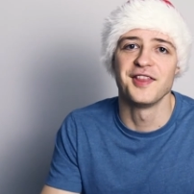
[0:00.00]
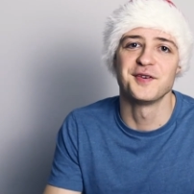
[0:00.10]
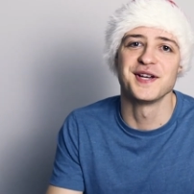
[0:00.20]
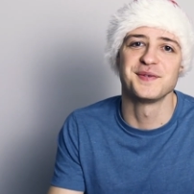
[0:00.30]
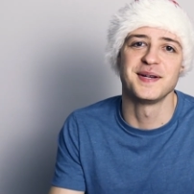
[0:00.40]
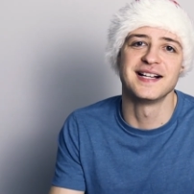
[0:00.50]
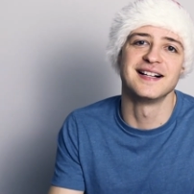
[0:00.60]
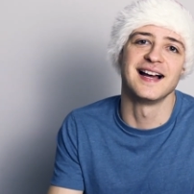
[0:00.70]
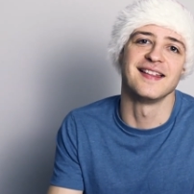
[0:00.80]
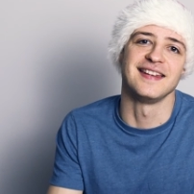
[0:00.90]
Otherwise, we
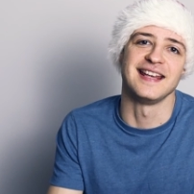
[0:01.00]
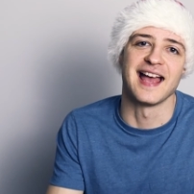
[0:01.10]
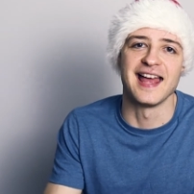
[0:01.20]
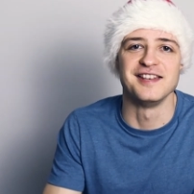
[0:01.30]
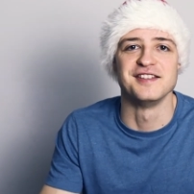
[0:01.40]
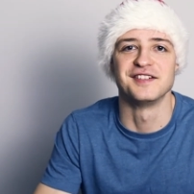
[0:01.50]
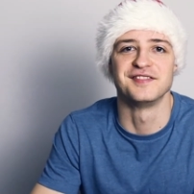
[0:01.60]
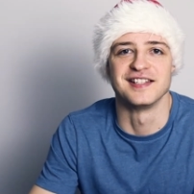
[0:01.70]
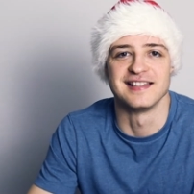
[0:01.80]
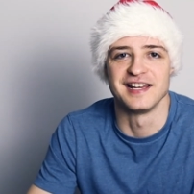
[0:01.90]
are at the end
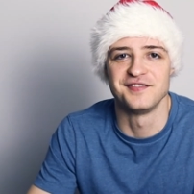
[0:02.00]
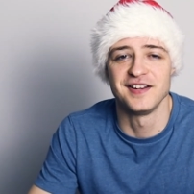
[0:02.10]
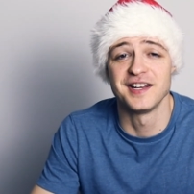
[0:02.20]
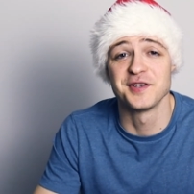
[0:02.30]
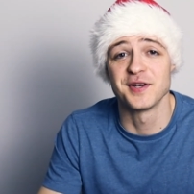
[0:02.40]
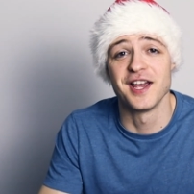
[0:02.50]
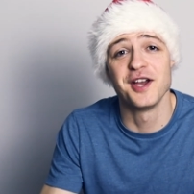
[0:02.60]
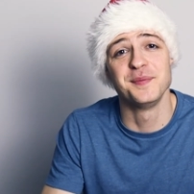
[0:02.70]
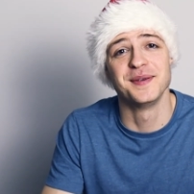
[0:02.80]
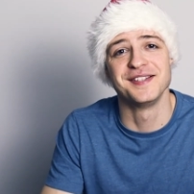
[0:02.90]
of today's video, so I
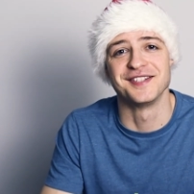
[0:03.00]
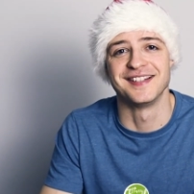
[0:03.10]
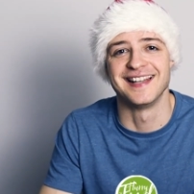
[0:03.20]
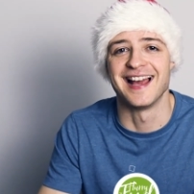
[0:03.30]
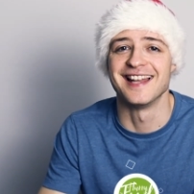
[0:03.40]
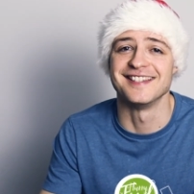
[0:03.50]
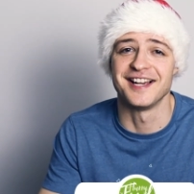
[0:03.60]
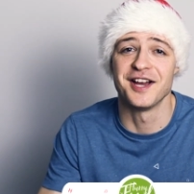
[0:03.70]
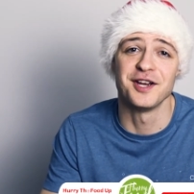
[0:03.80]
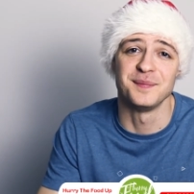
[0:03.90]
hope you enjoyed it and
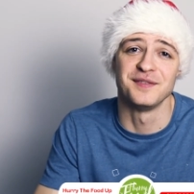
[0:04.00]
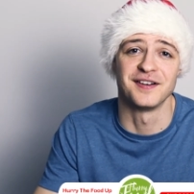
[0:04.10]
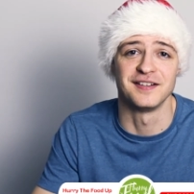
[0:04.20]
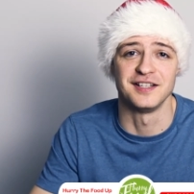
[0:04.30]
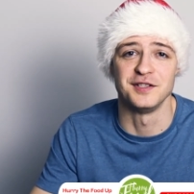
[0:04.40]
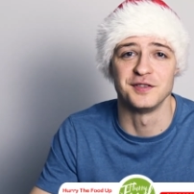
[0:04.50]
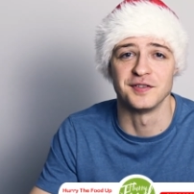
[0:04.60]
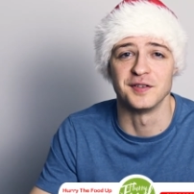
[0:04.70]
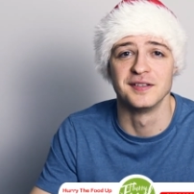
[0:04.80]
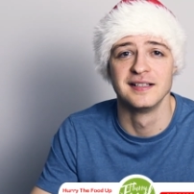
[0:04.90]
I hope you found it useful.